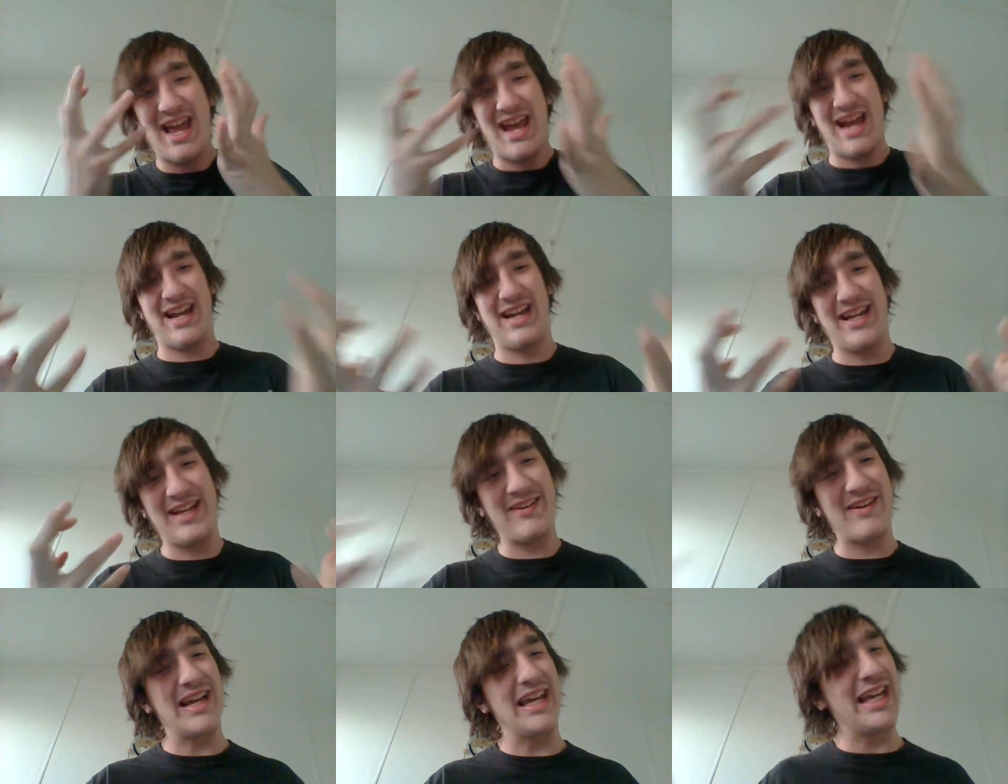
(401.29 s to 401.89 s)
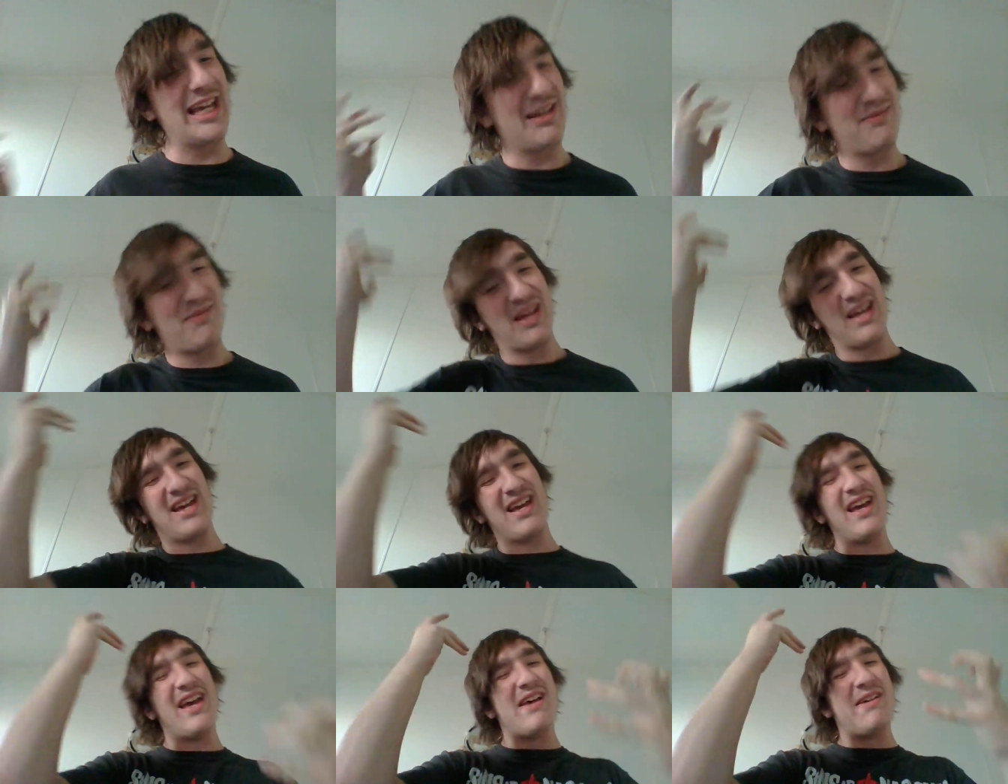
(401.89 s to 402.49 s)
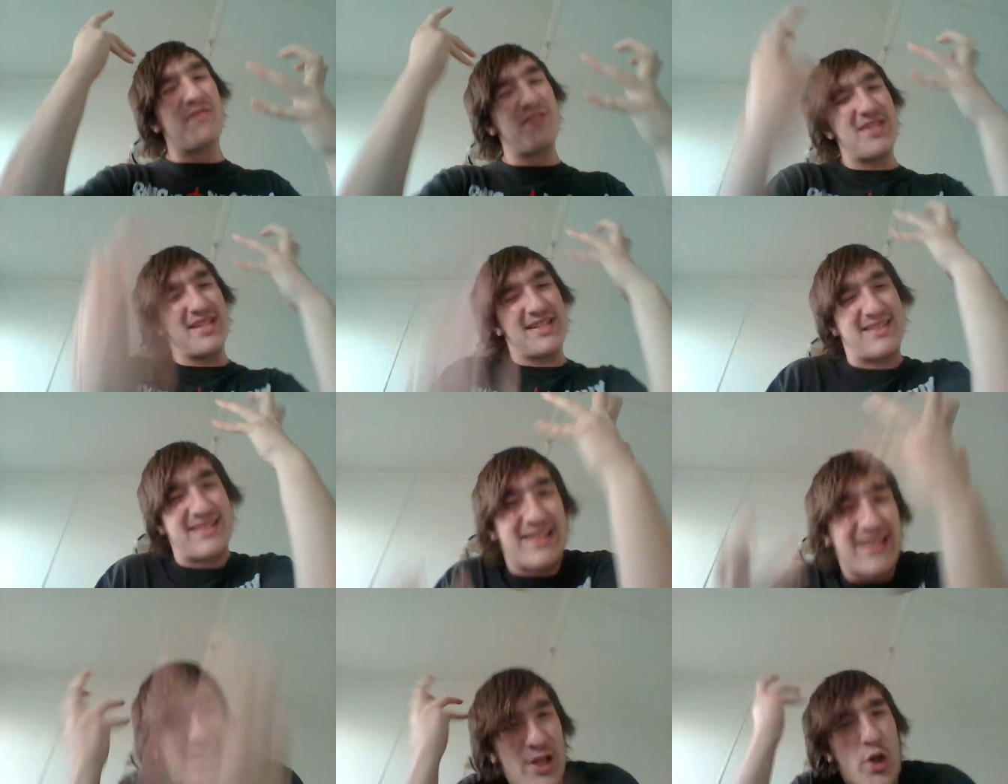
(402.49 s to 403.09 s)
And here I am,
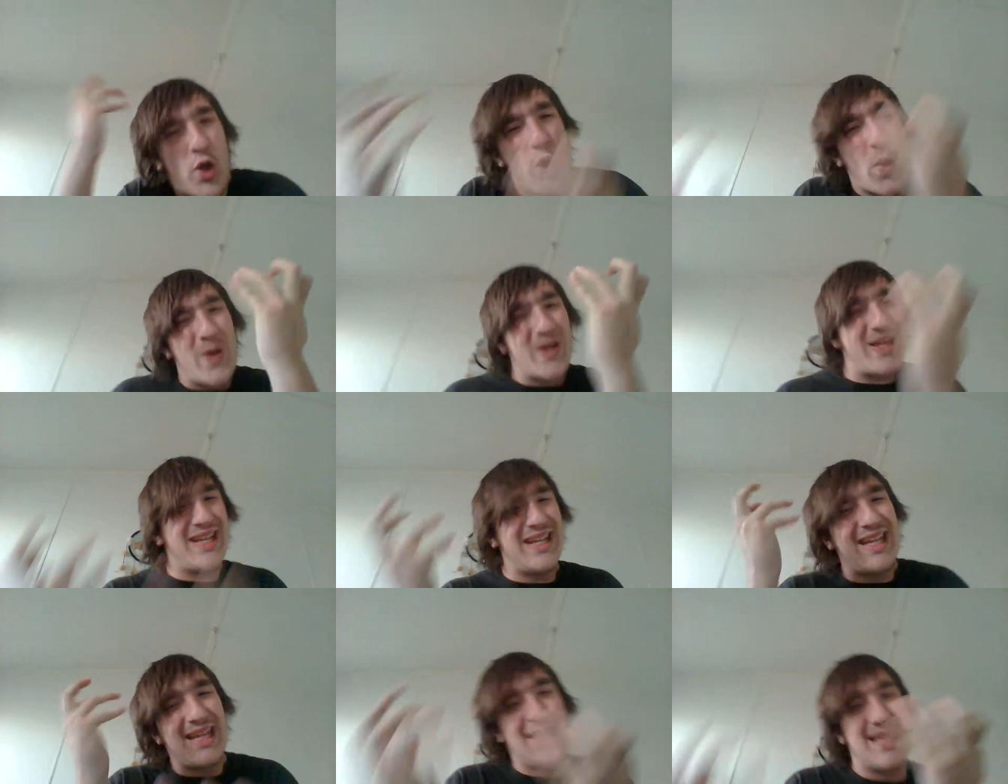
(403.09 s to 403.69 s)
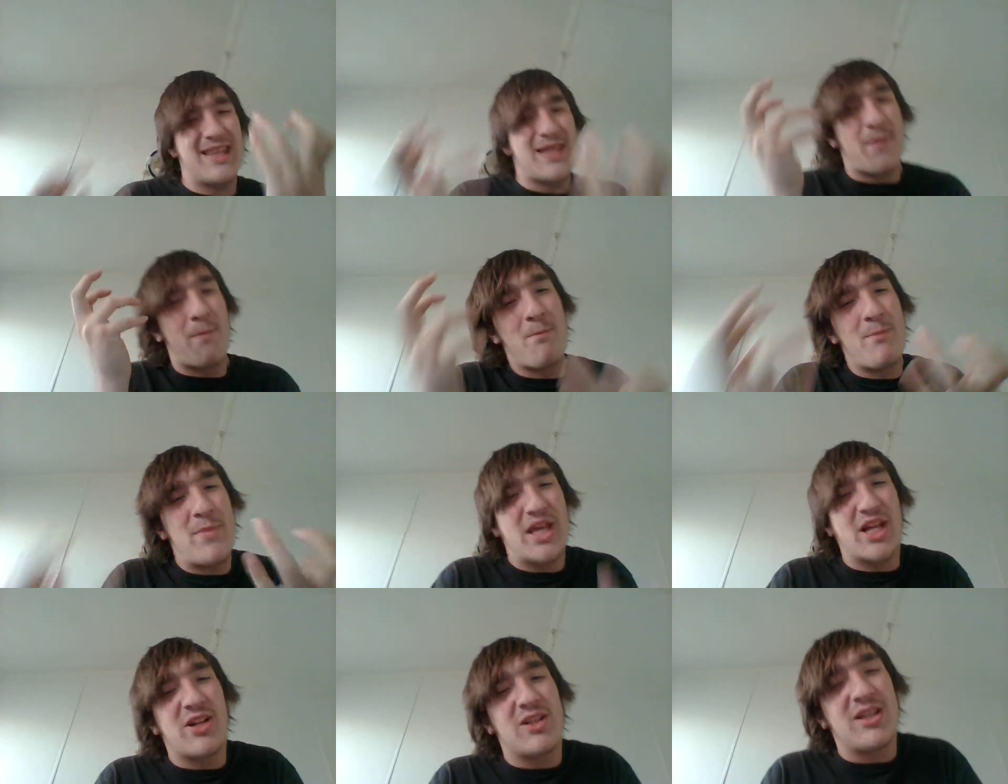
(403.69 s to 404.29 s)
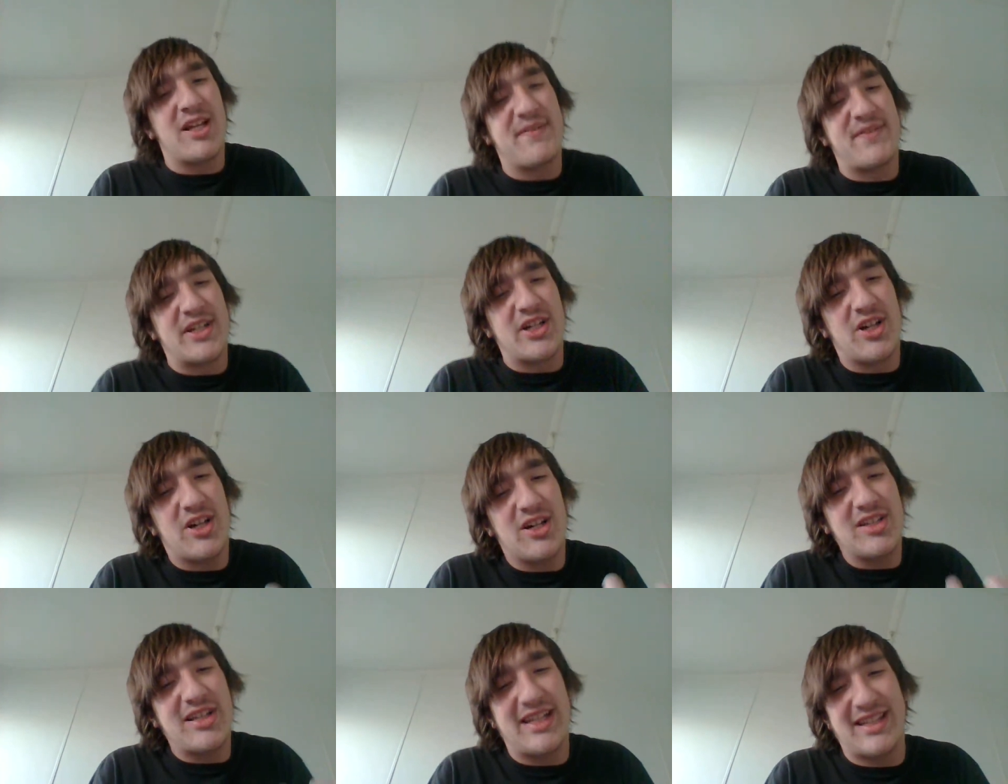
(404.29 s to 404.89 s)
just in the middle of it
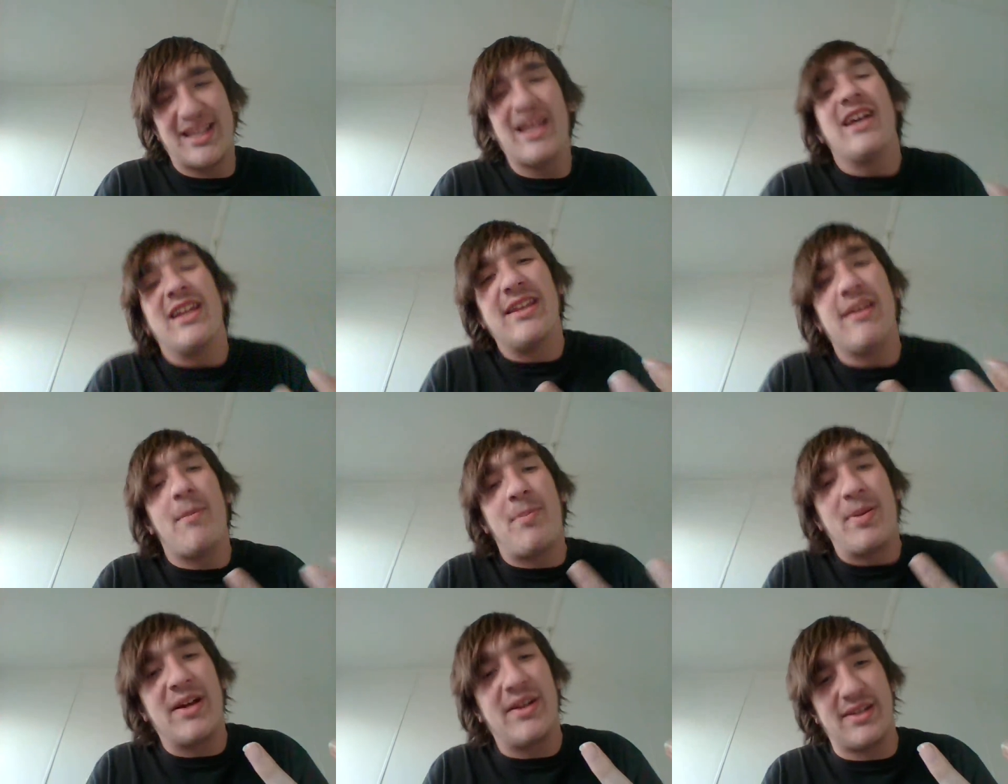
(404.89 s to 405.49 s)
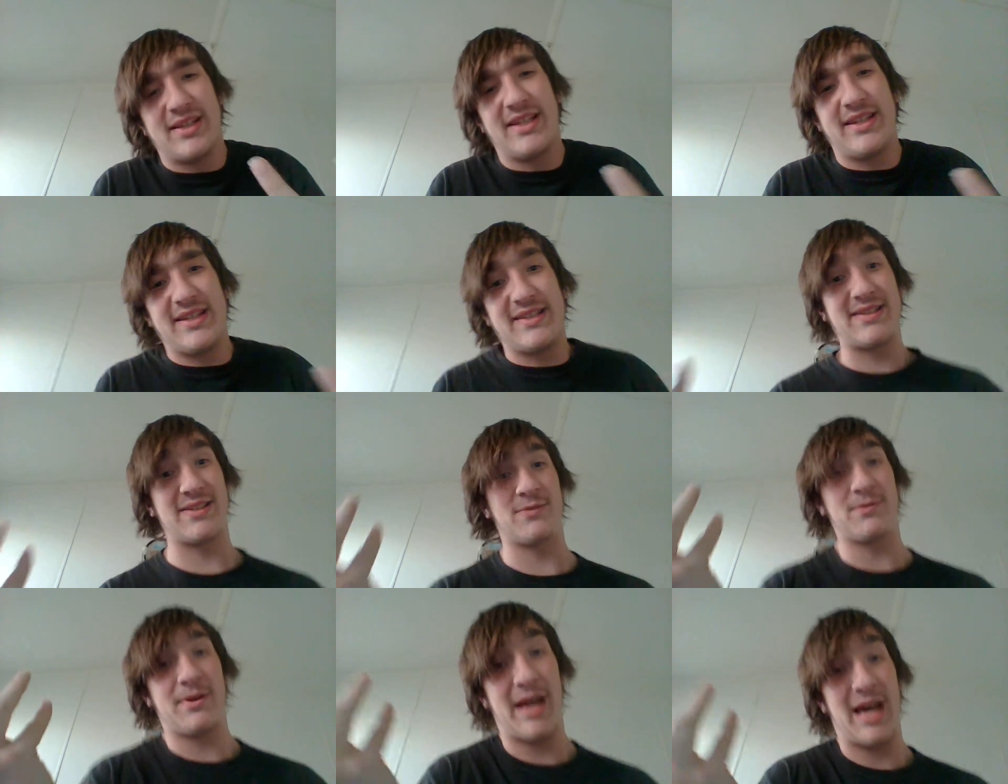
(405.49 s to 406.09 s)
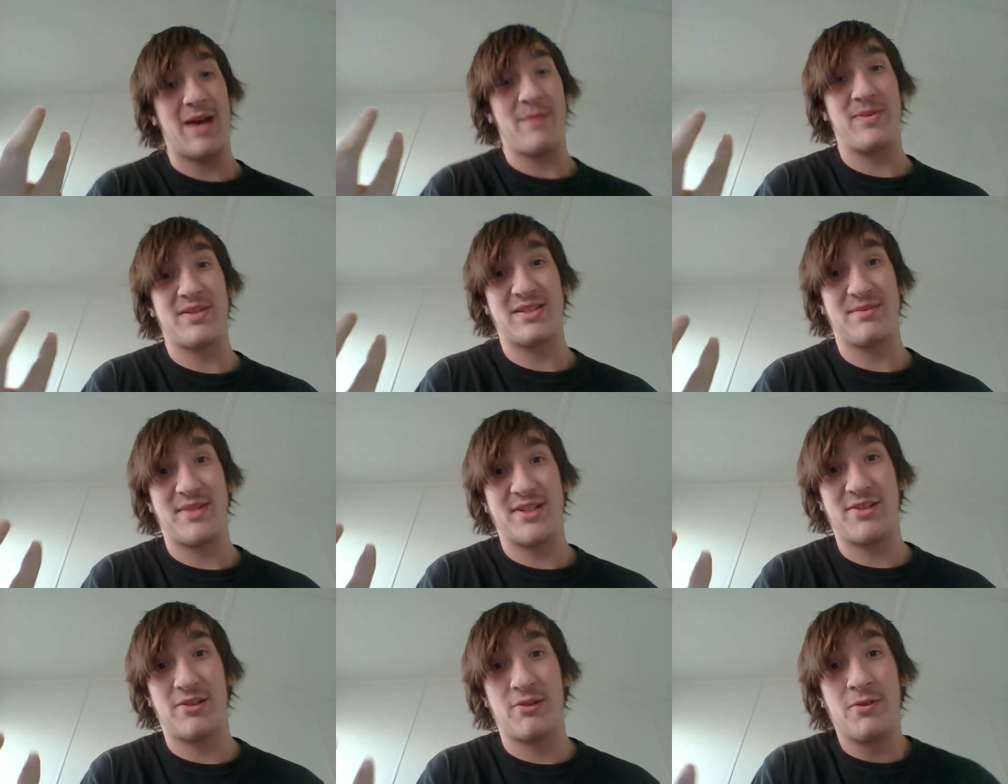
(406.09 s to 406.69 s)
all. Like, apparently this is what happens in
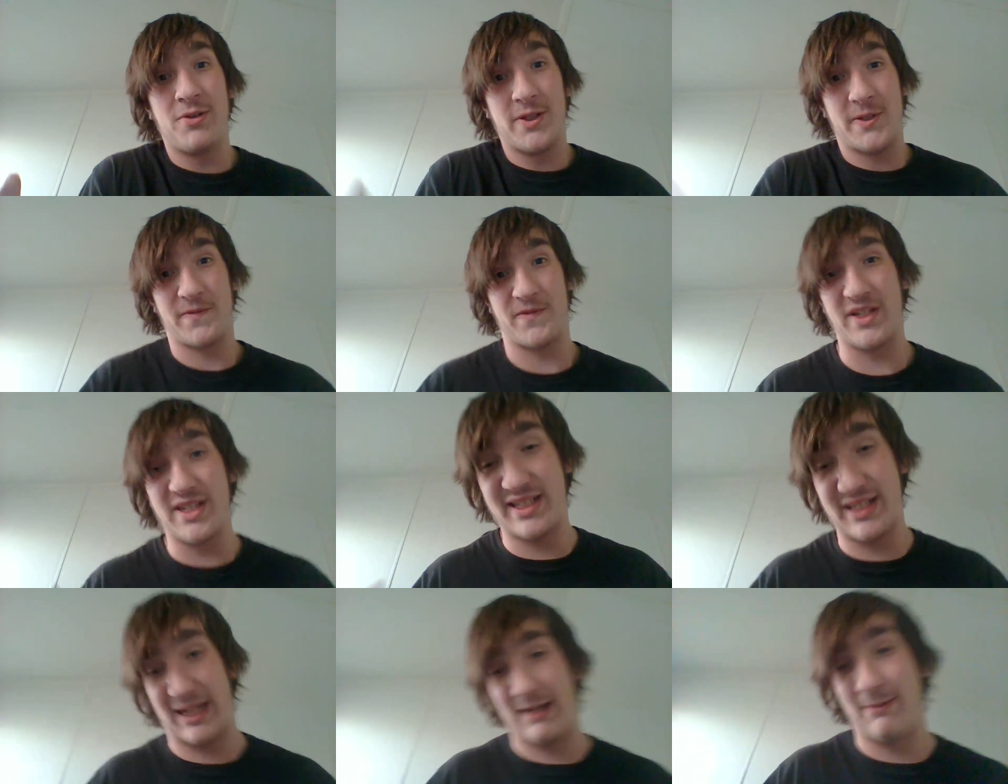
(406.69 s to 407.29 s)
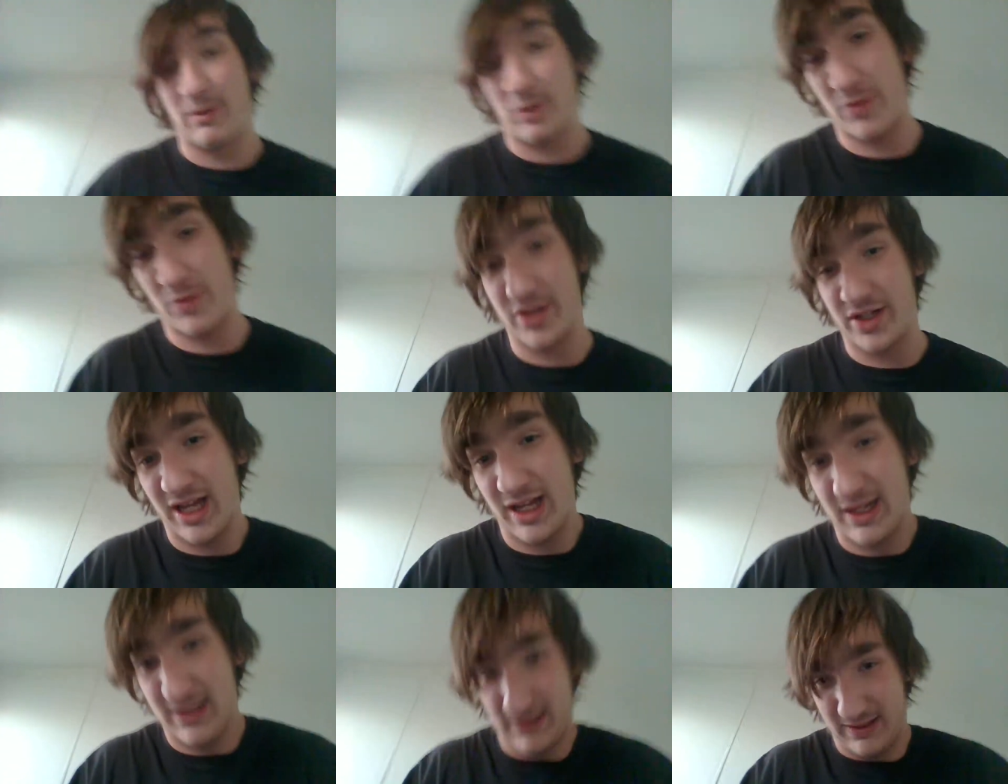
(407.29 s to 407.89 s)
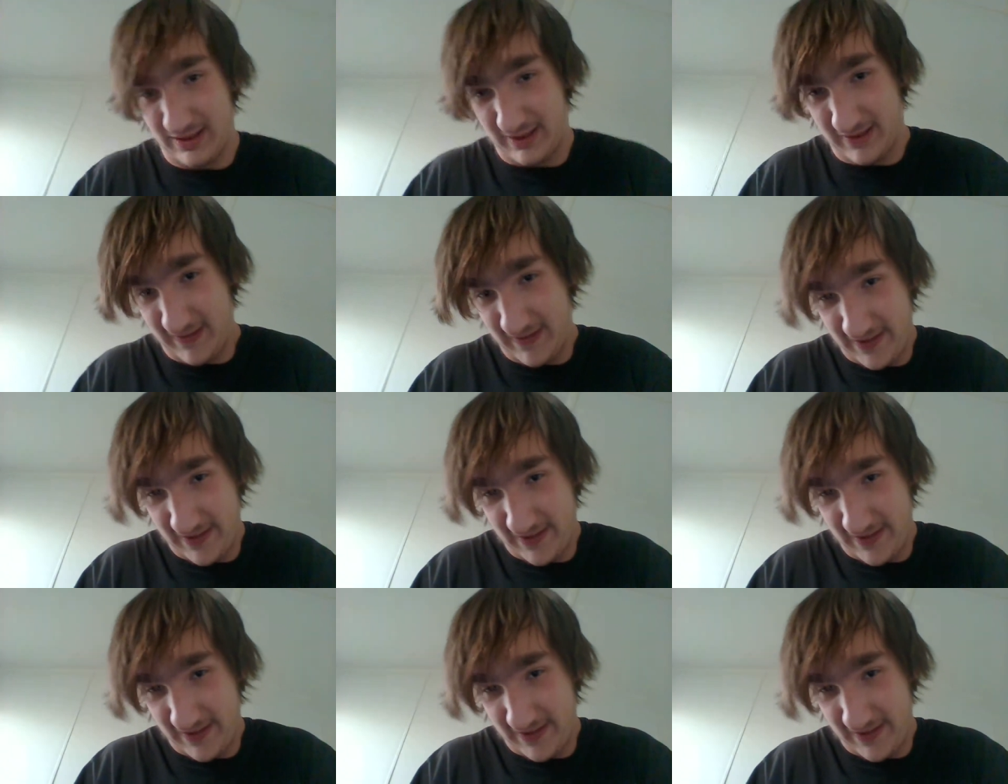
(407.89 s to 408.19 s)
my school's free time when we're not